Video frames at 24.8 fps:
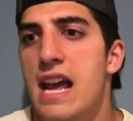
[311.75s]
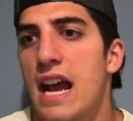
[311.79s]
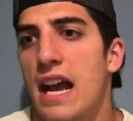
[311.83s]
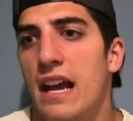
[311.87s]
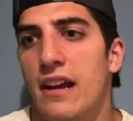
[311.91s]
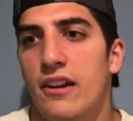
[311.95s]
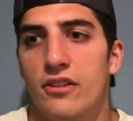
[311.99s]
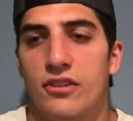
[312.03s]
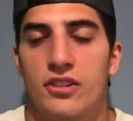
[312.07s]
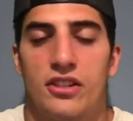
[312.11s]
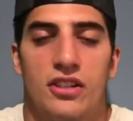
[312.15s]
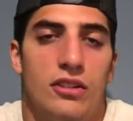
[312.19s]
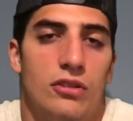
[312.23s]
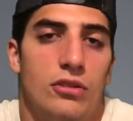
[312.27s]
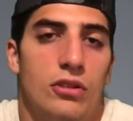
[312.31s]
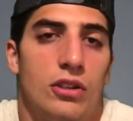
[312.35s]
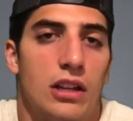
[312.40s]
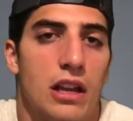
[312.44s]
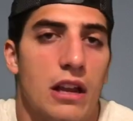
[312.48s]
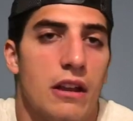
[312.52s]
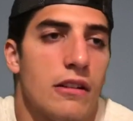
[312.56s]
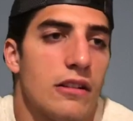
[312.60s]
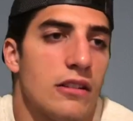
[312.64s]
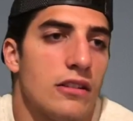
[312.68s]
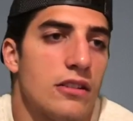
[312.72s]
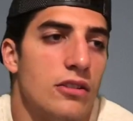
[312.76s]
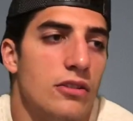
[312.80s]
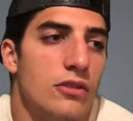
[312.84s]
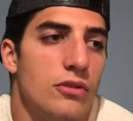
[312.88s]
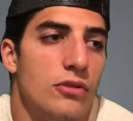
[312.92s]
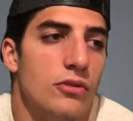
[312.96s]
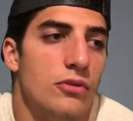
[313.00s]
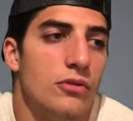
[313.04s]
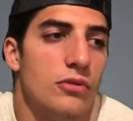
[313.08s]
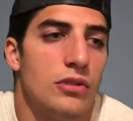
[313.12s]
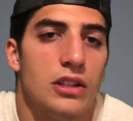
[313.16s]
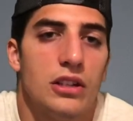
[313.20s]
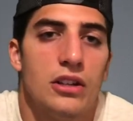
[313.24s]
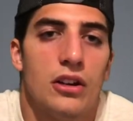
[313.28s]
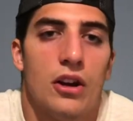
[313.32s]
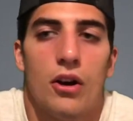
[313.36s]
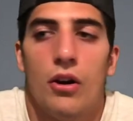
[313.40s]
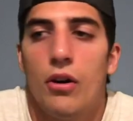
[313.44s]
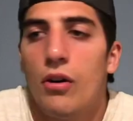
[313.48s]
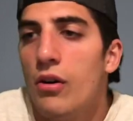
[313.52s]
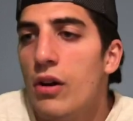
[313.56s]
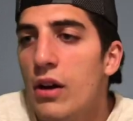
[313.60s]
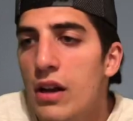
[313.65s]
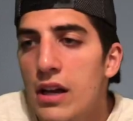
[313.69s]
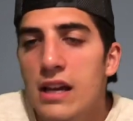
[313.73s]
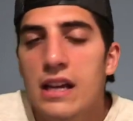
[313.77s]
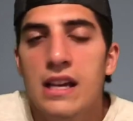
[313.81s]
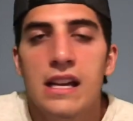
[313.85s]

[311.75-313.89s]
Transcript: and are still looking to, you know,